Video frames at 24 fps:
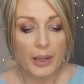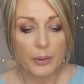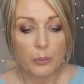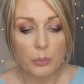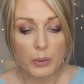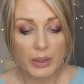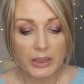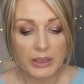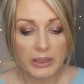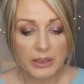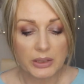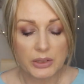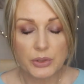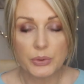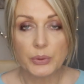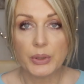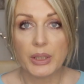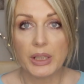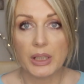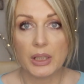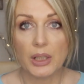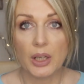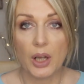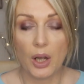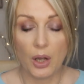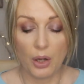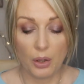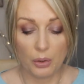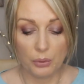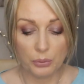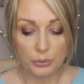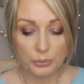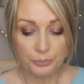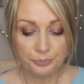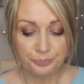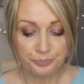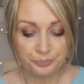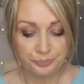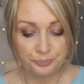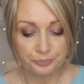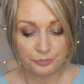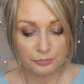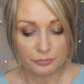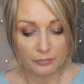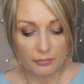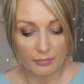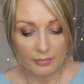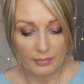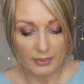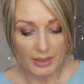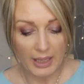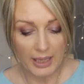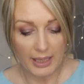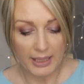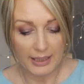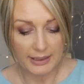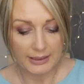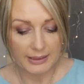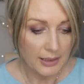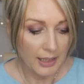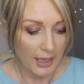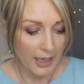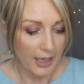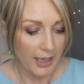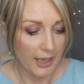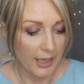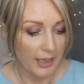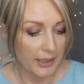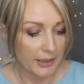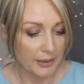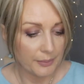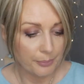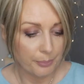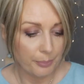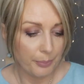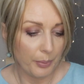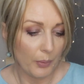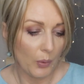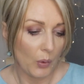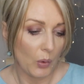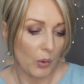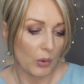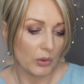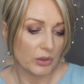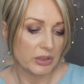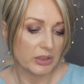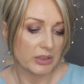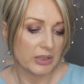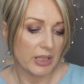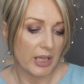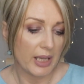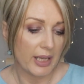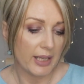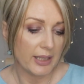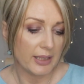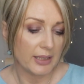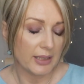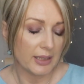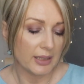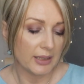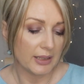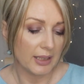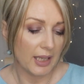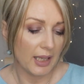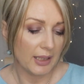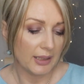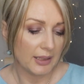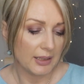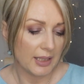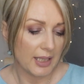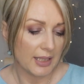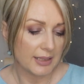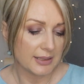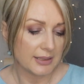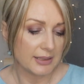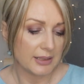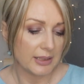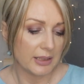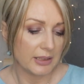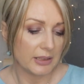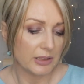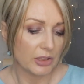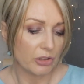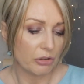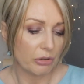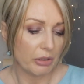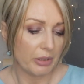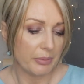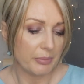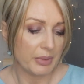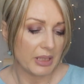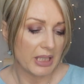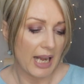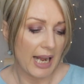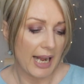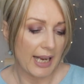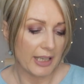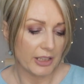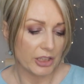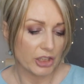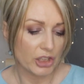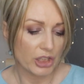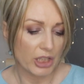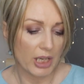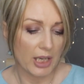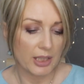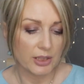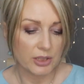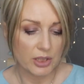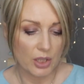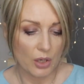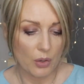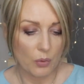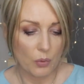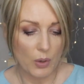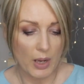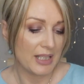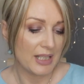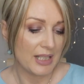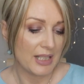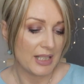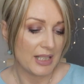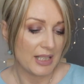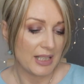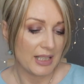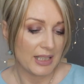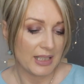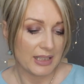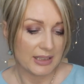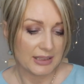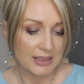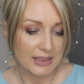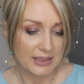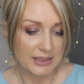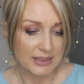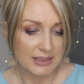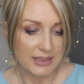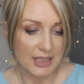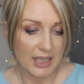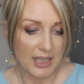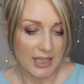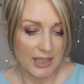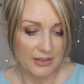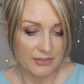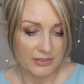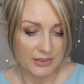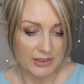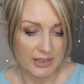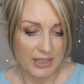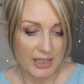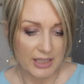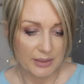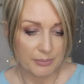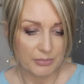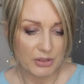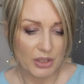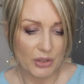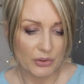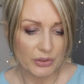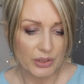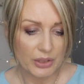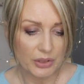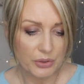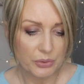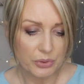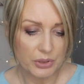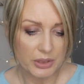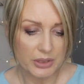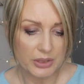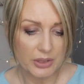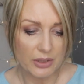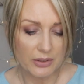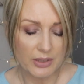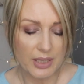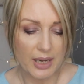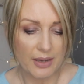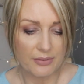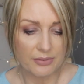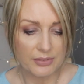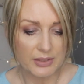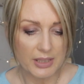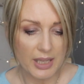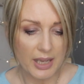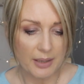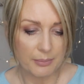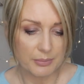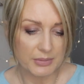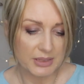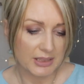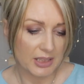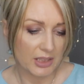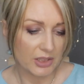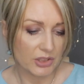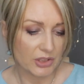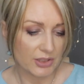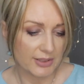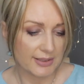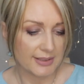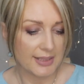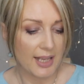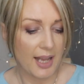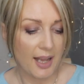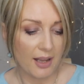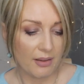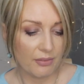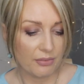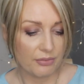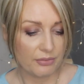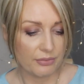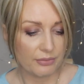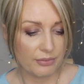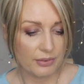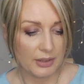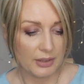I went into Kiko and I bought the Color Lasting Creamy Eyeshadow. Does that have a name? No, they usually don't have names, they just have,